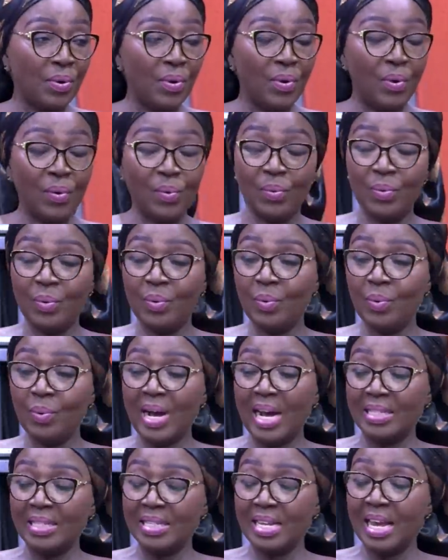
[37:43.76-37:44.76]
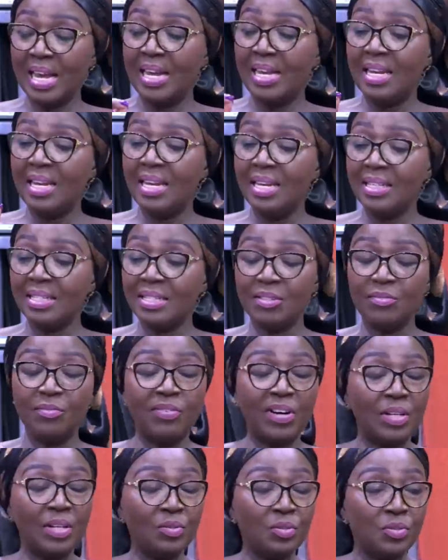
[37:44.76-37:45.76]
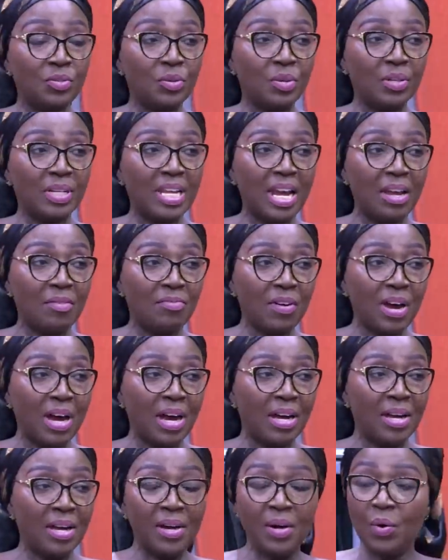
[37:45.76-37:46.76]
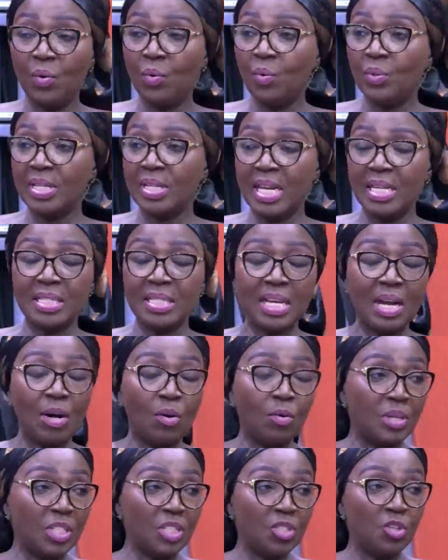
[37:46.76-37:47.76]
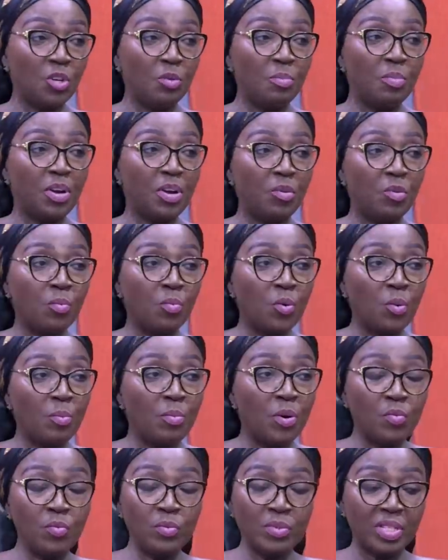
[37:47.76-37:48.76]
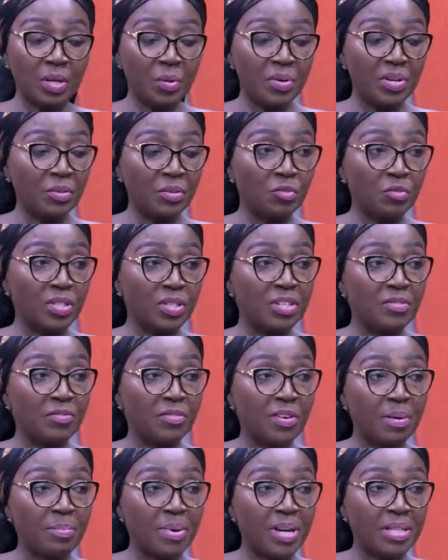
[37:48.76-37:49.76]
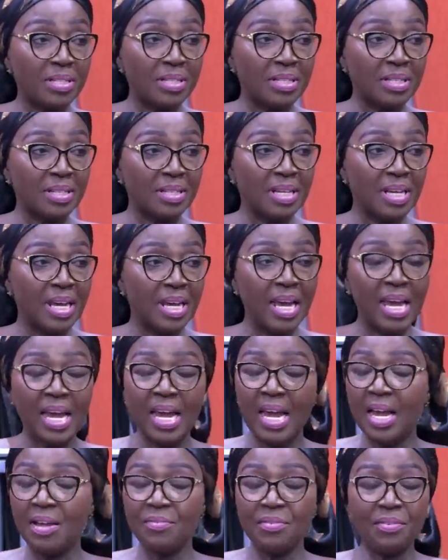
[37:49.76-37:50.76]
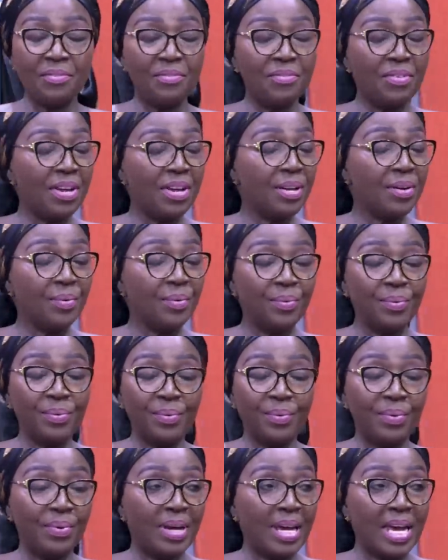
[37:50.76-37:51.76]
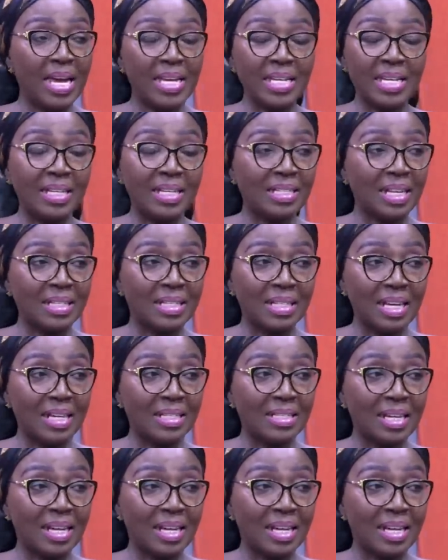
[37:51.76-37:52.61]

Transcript: wo ade a little value to your life ah. Next time, we'll be sure break home. We'll be who say we are a different person. And drink no ho enya tantan time.